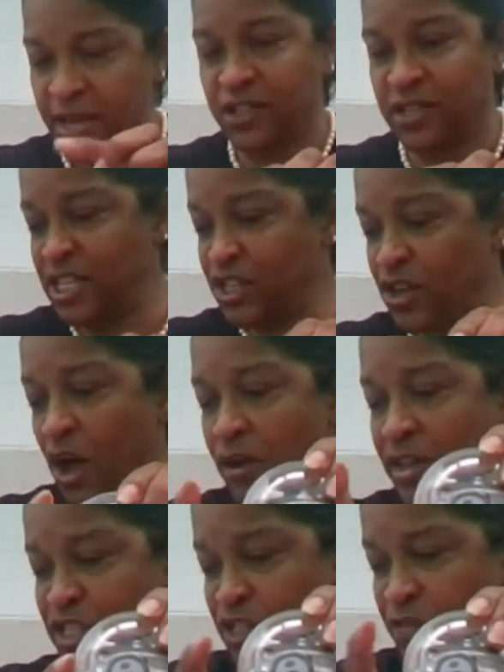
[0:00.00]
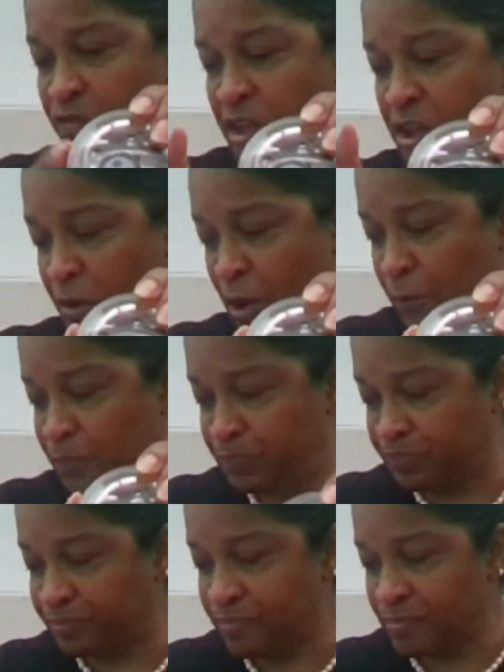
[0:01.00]
So this is called a Sphero.
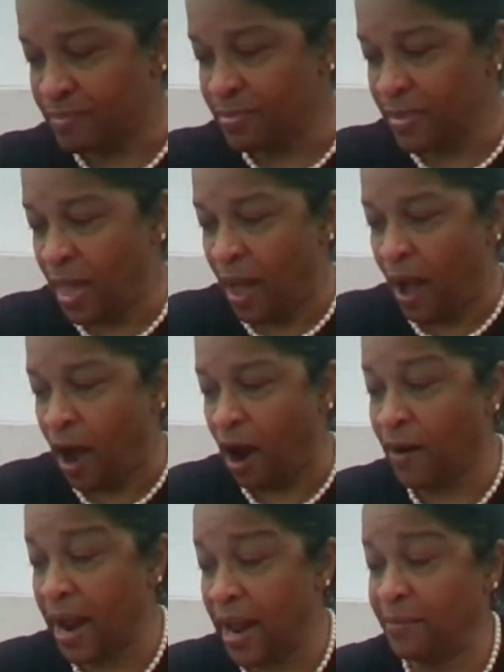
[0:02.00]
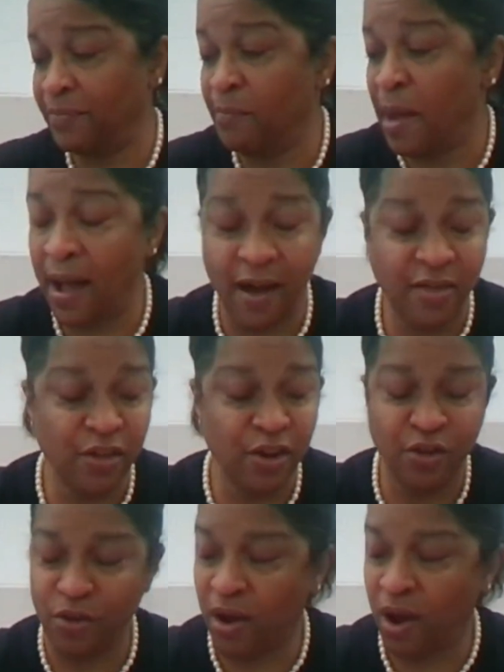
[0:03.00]
All right, my
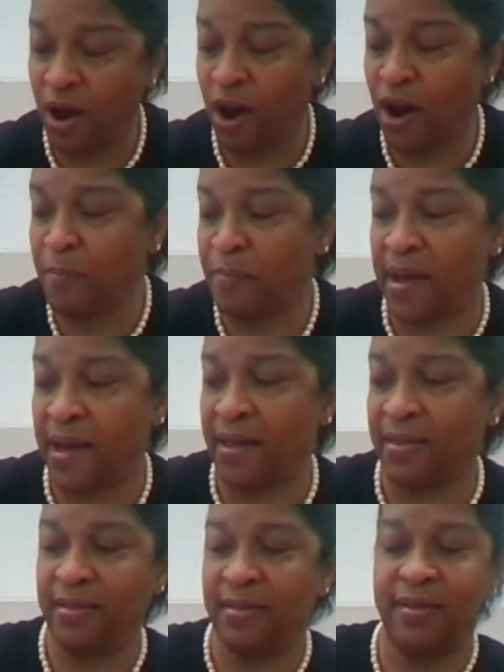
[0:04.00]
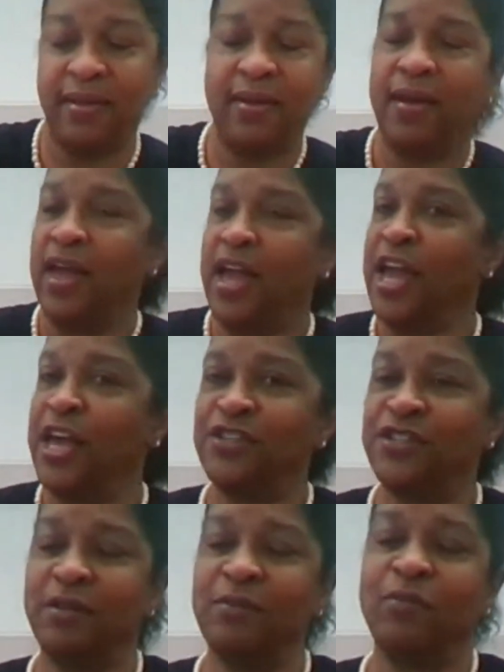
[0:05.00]
other little car bot
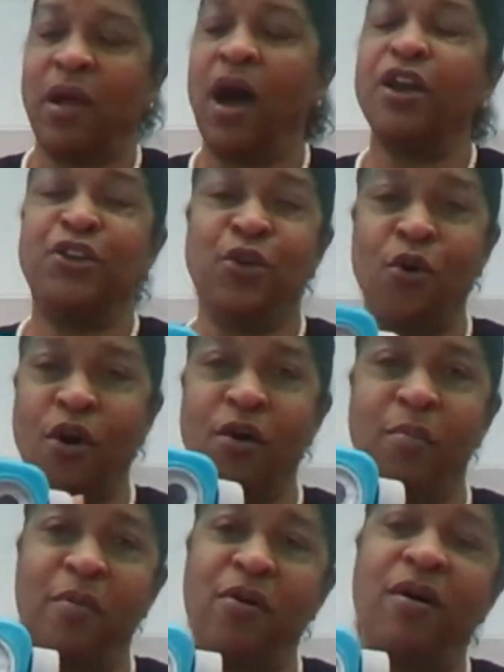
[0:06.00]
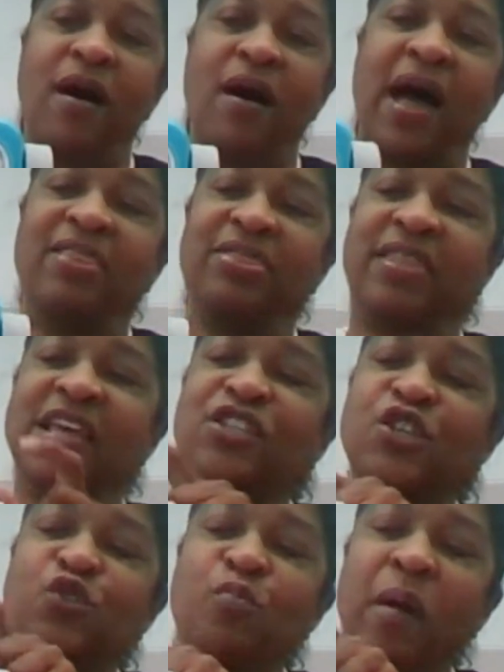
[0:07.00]
is adorable.
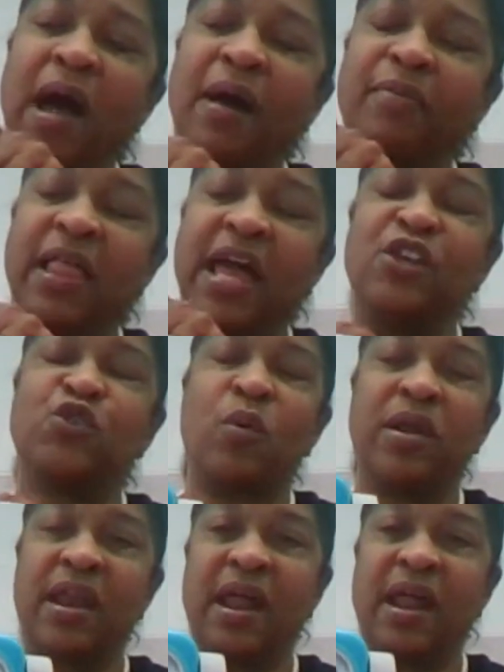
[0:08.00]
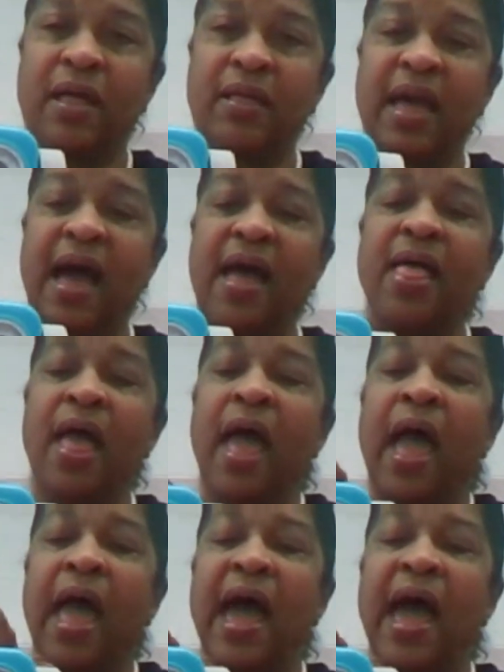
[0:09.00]
This is my latest one that I got.
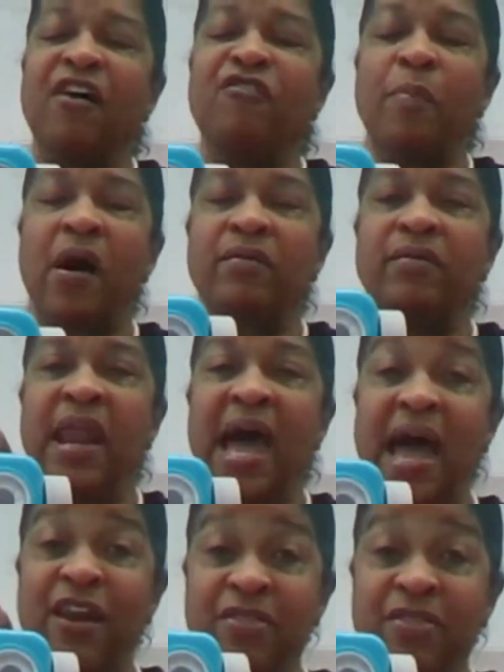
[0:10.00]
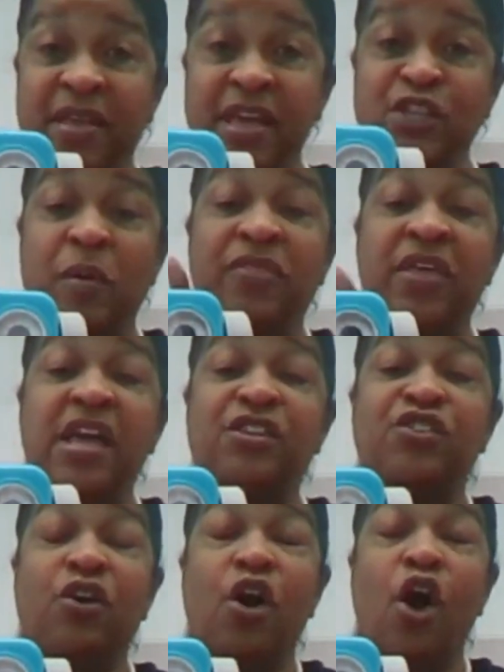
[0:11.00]
I have about 9 of these, but
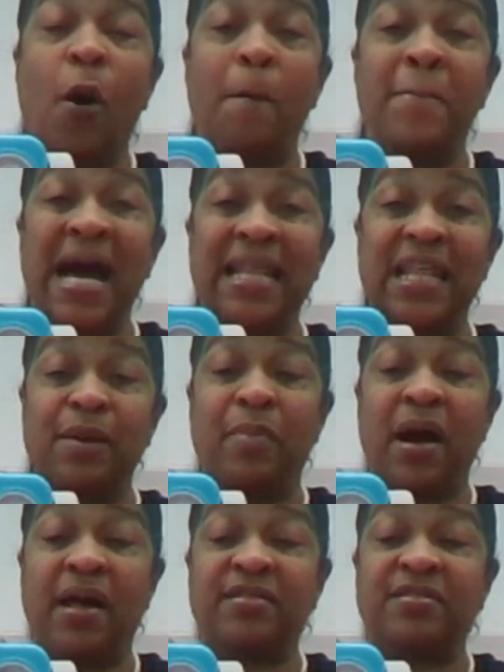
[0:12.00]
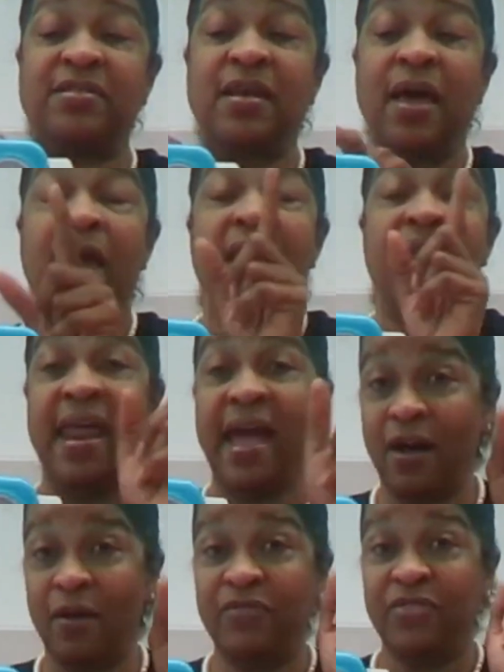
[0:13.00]
these are called Motley Box.
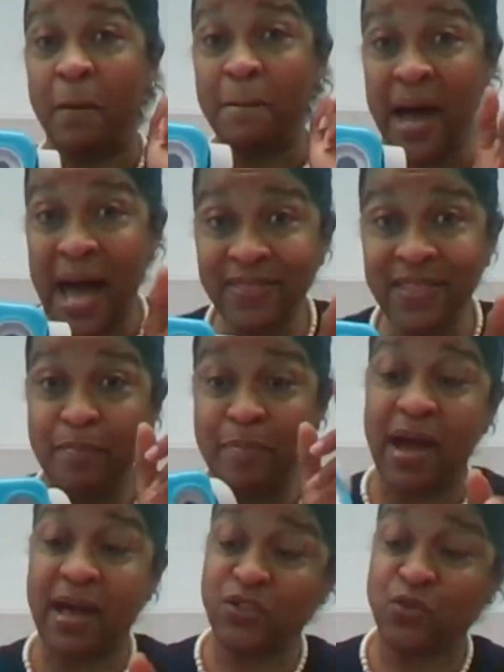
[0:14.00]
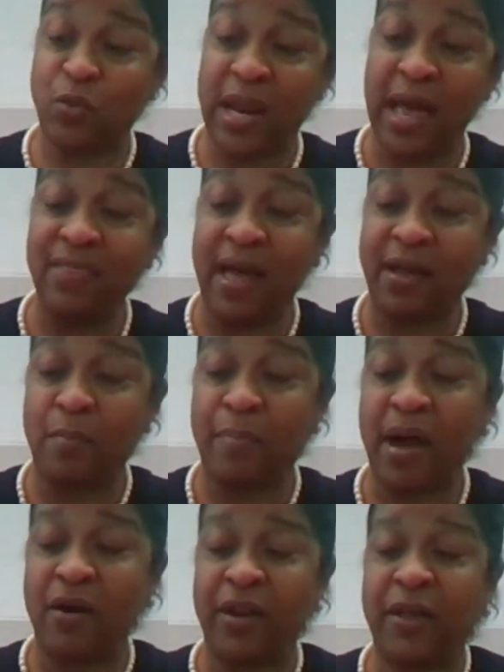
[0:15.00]
Now, the Motley Box, what I like
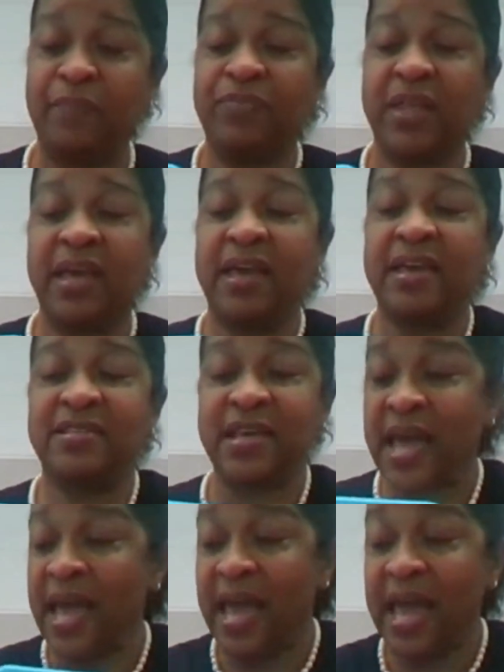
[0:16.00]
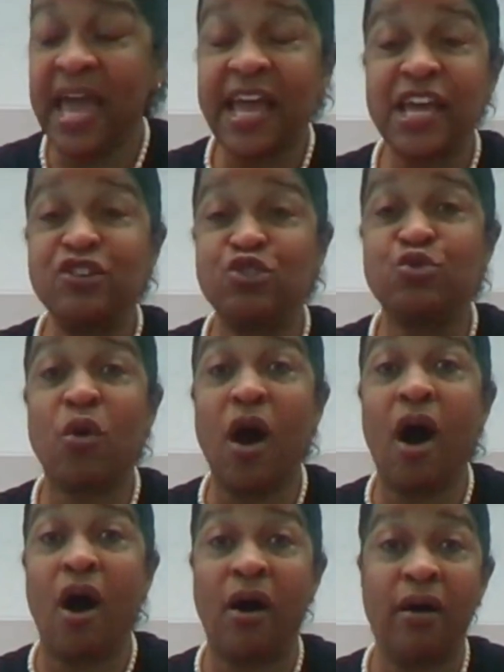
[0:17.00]
about it is it can
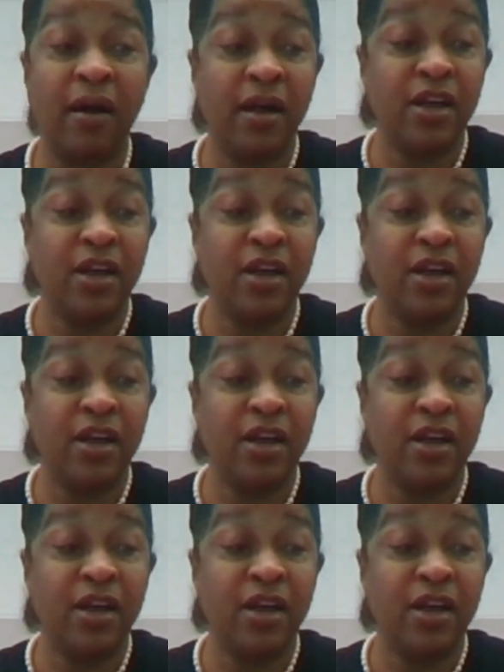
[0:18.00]
draw.